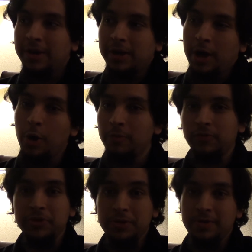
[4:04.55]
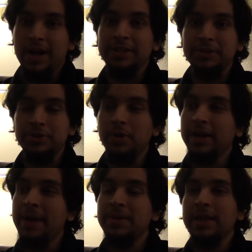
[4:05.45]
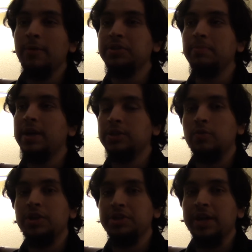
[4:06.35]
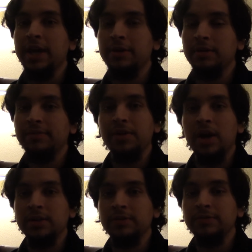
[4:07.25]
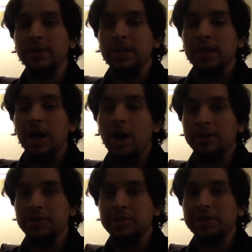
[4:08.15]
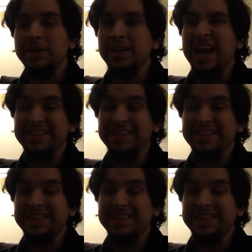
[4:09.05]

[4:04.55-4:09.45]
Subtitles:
Hopefully you guys enjoyed it. I mean, that was the best question I could have thought of, honestly.